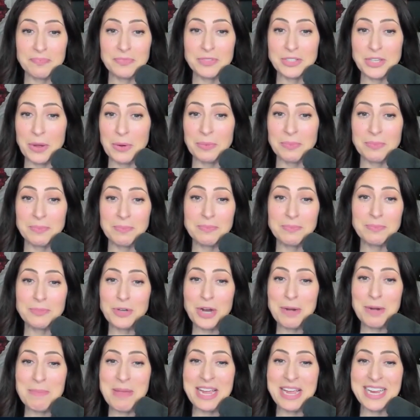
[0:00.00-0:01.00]
So
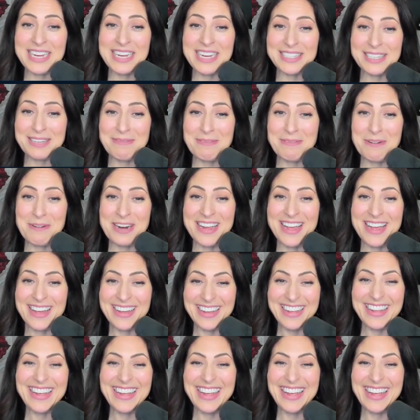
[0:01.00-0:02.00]
try to make it easy for you.